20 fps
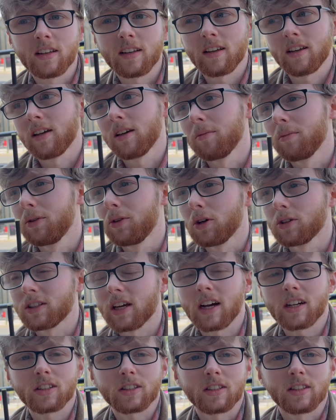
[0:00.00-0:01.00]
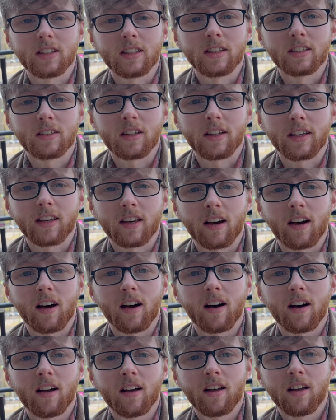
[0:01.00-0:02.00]
It does actually taste like
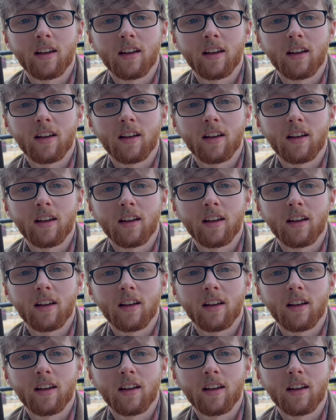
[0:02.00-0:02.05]
a